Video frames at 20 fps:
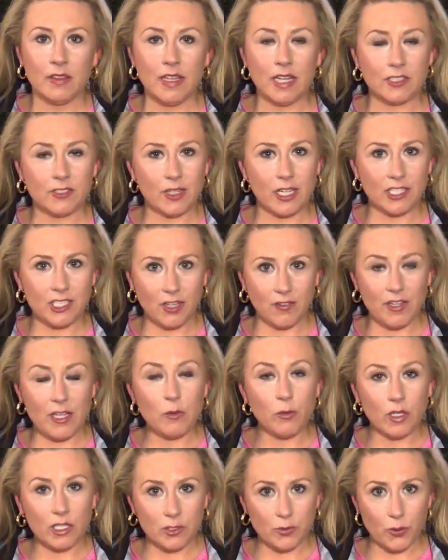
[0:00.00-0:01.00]
That's right, Jeff. He
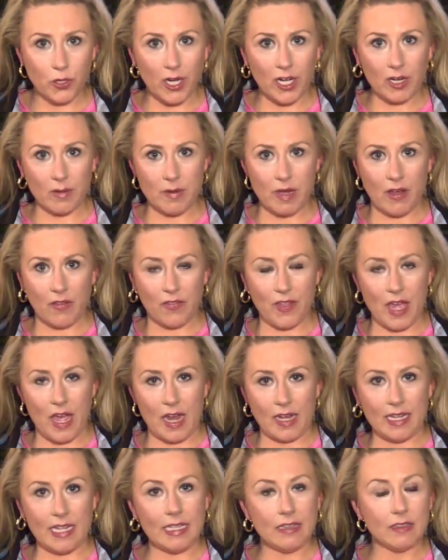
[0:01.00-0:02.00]
was worried about
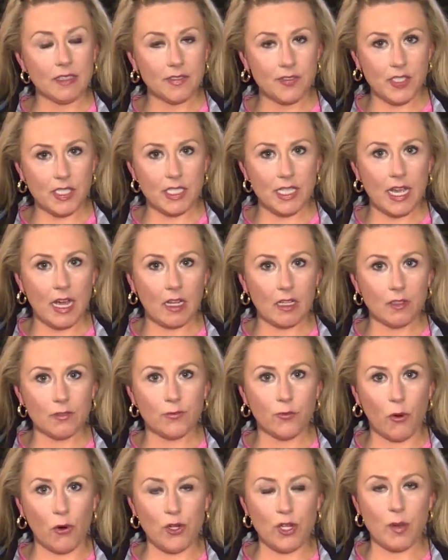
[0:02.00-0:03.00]
that. He lives in
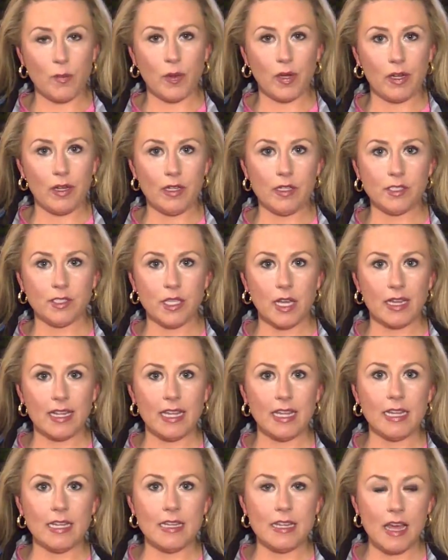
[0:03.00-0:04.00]
California, but he said
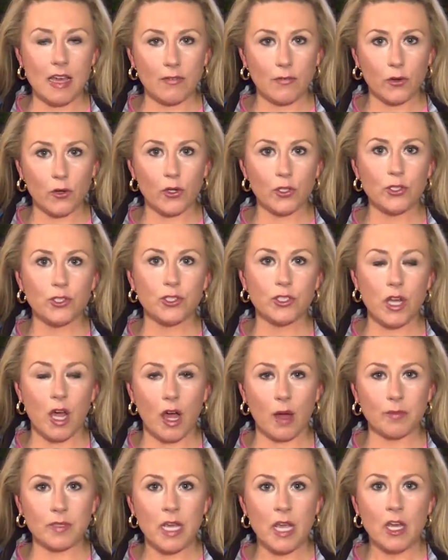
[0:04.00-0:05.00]
he never
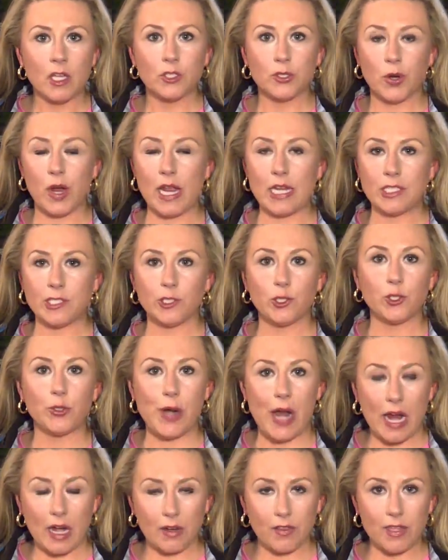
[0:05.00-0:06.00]
stopped trying to
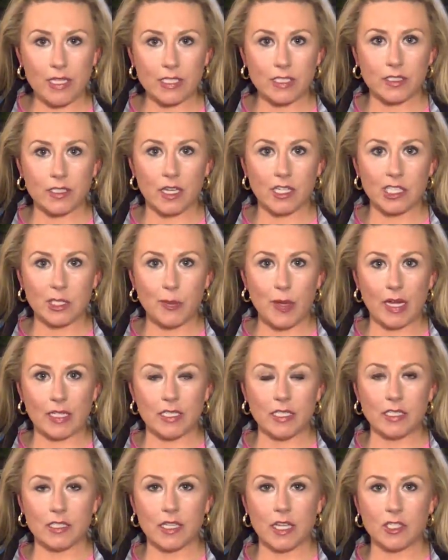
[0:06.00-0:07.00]
track this suspect.
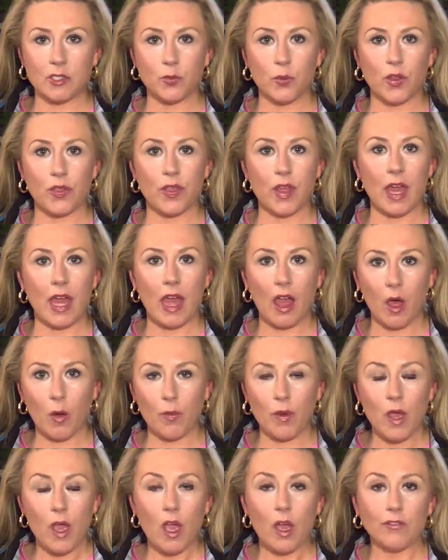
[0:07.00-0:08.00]
He says with the help
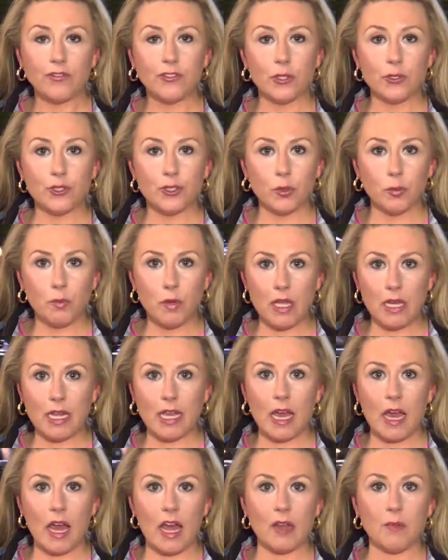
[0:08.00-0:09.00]
of social
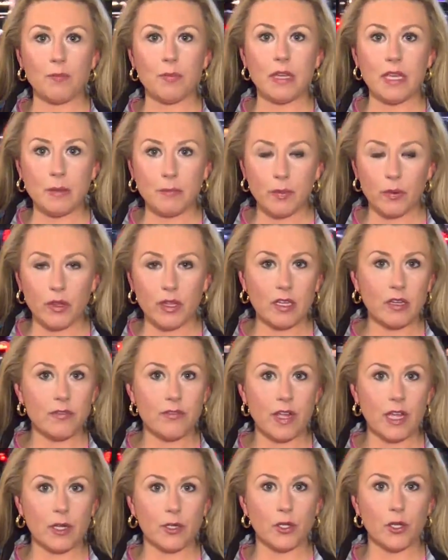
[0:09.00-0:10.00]
media and people in
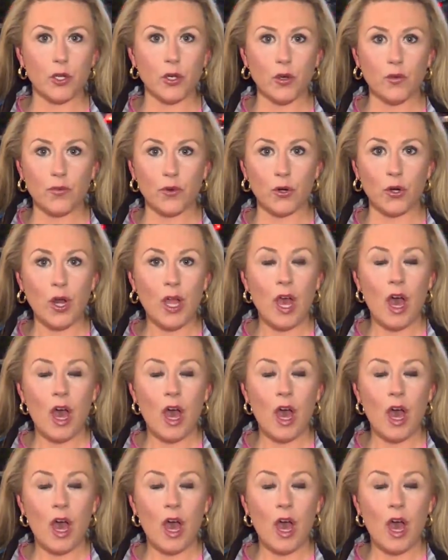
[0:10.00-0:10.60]
Vancouver,